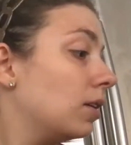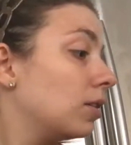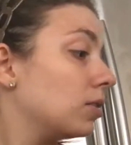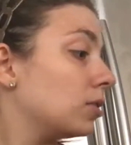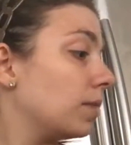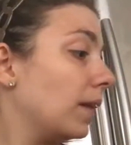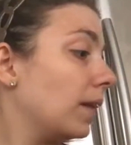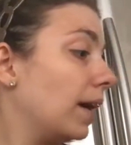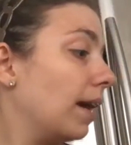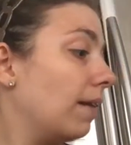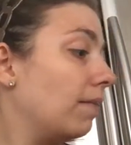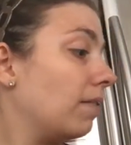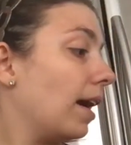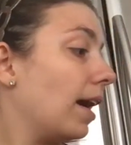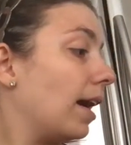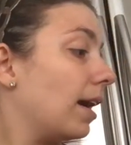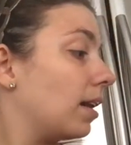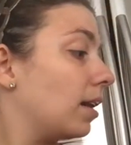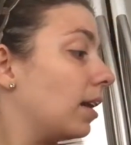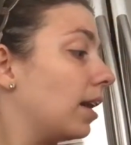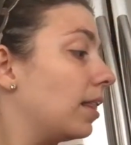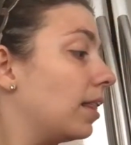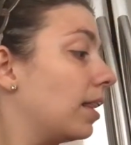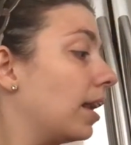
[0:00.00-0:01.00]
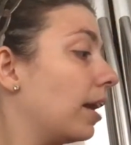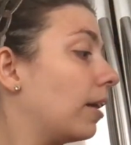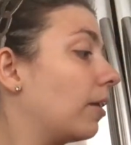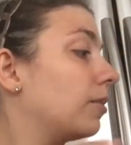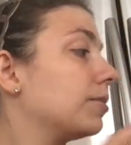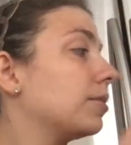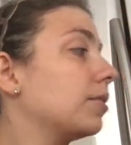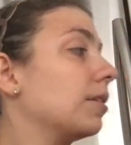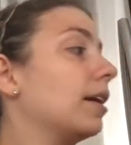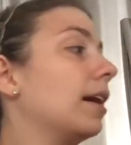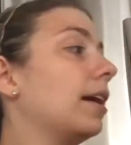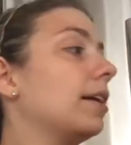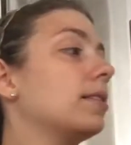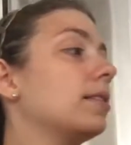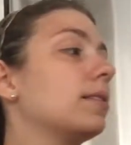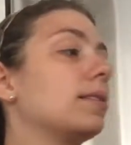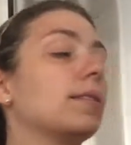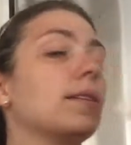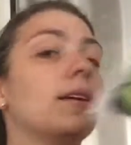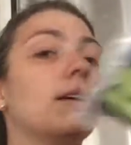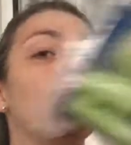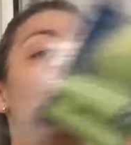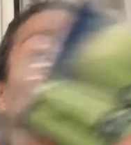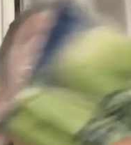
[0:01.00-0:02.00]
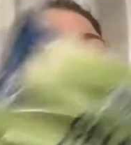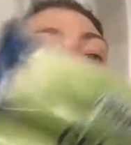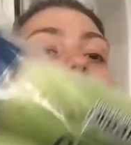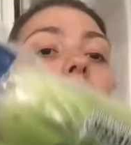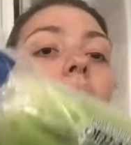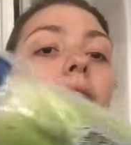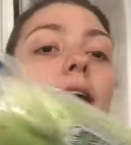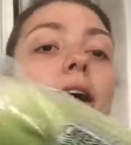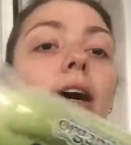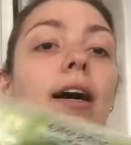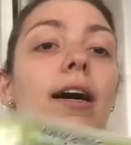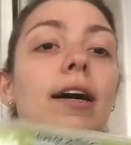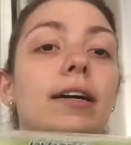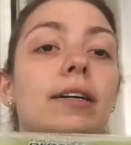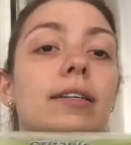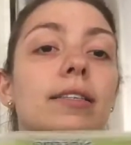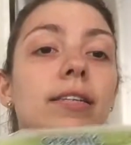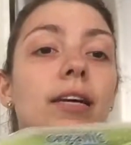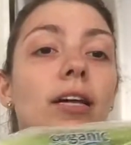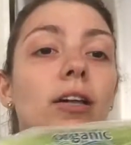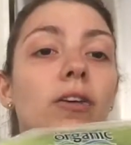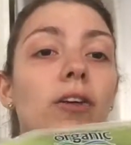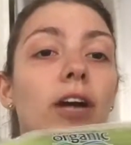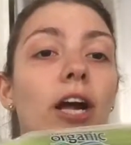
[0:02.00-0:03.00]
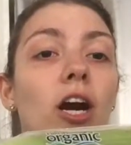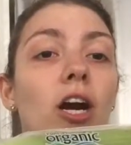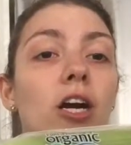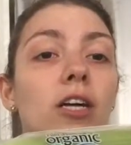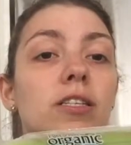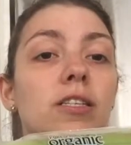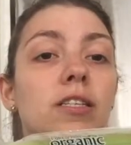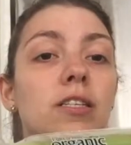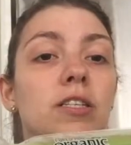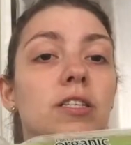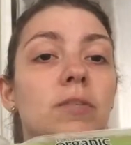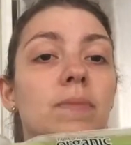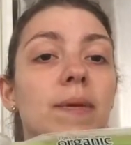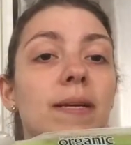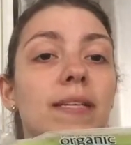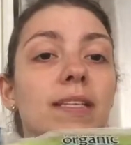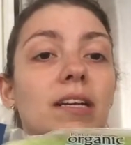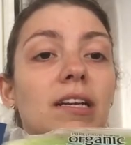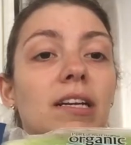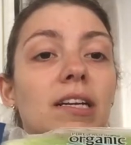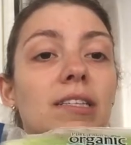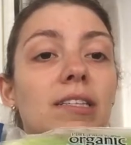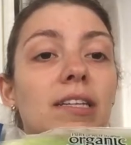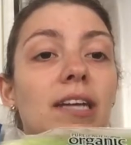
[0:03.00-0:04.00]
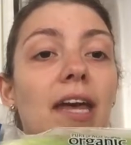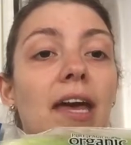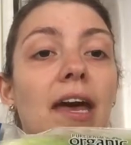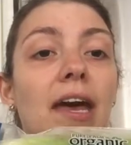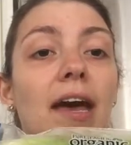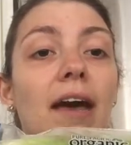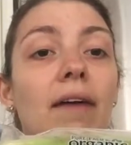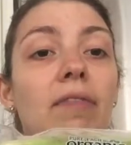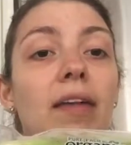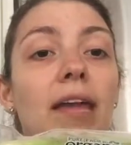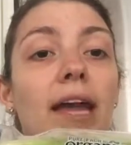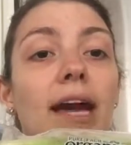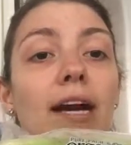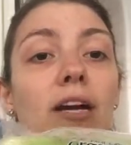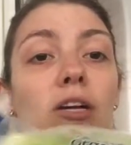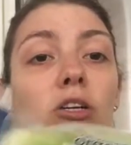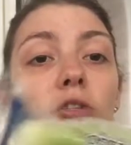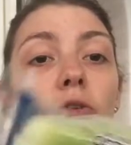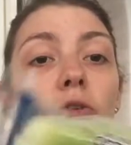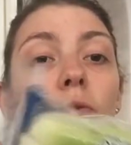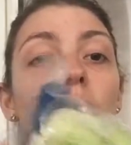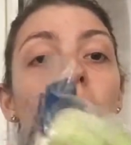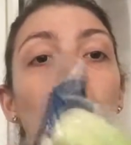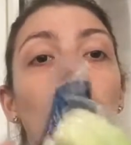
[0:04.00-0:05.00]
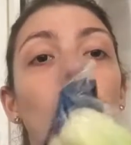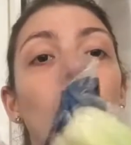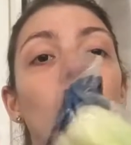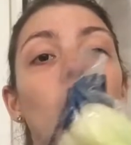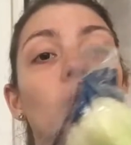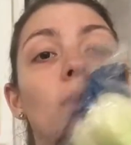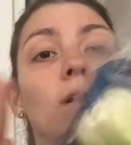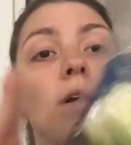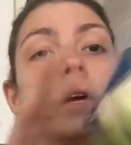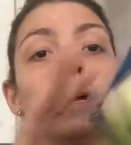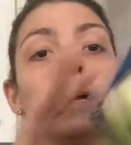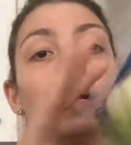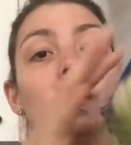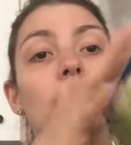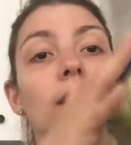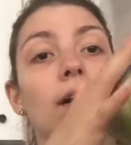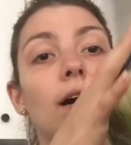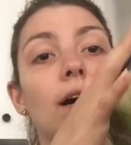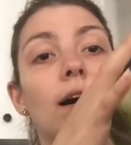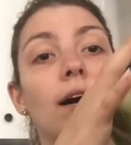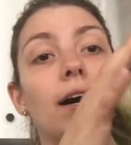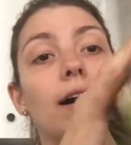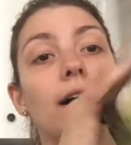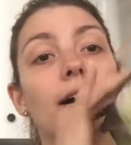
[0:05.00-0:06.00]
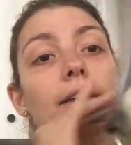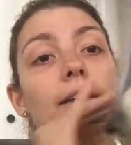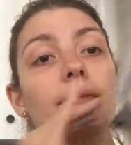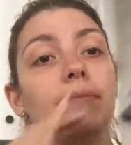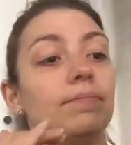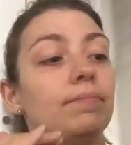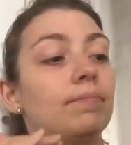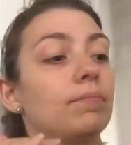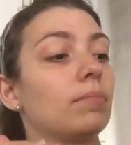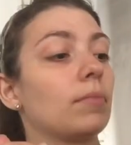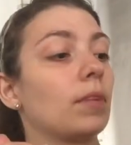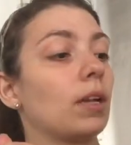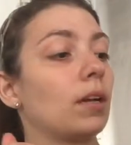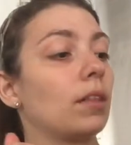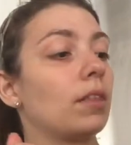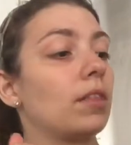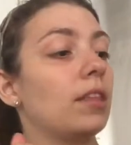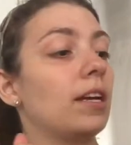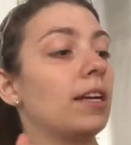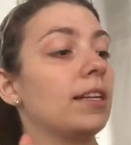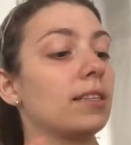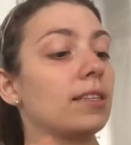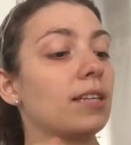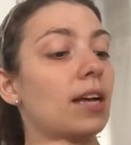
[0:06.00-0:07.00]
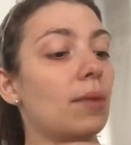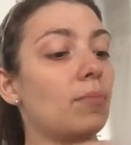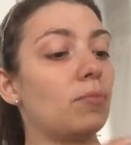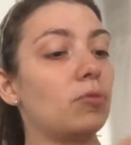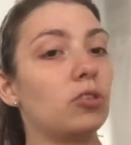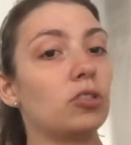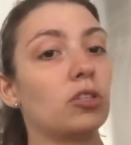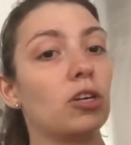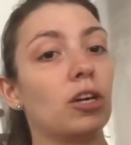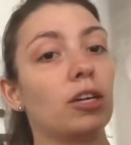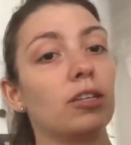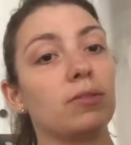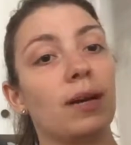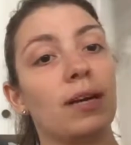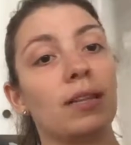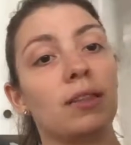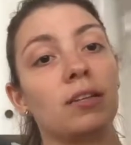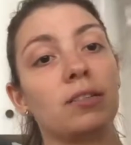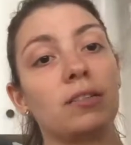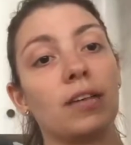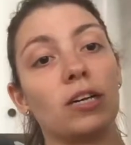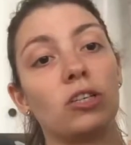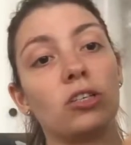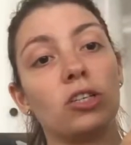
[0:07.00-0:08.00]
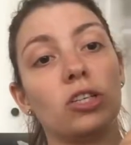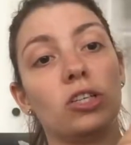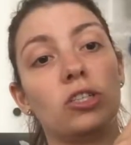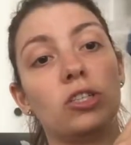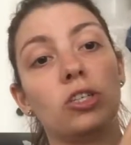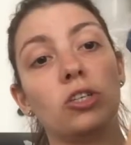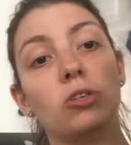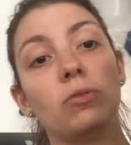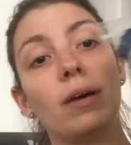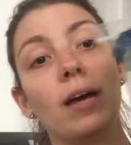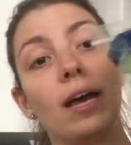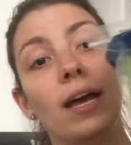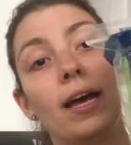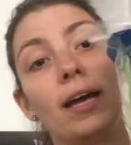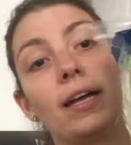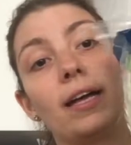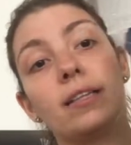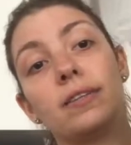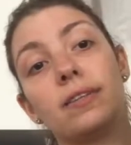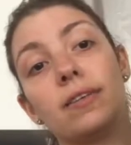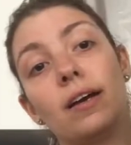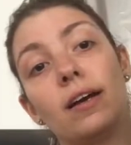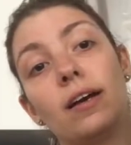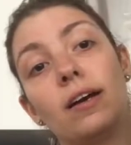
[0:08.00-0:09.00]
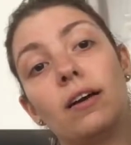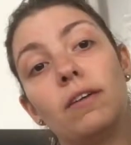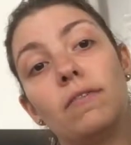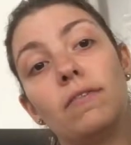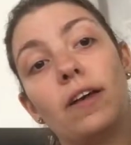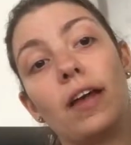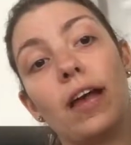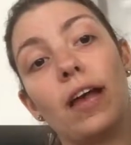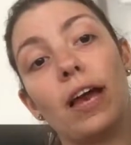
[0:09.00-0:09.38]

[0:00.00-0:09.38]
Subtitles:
So I have that, and then I also got some celery hearts. This basically doesn't have the actual uh, things on top, which is good. So there's actually 2 heads of